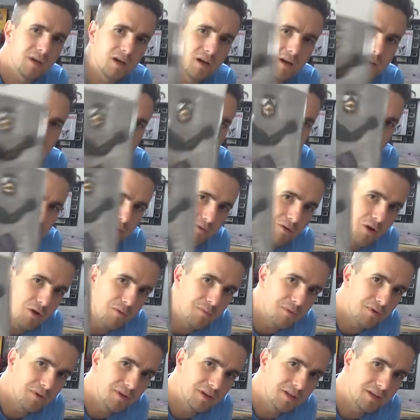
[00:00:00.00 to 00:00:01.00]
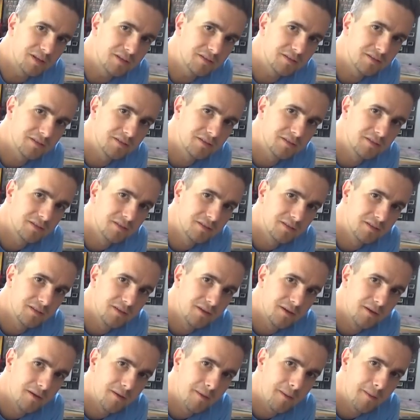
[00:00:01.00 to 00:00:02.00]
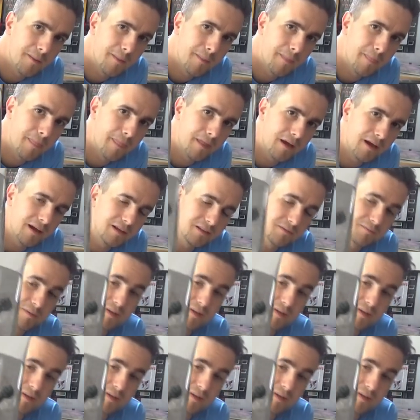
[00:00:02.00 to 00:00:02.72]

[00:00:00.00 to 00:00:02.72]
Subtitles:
I am gonna open these. As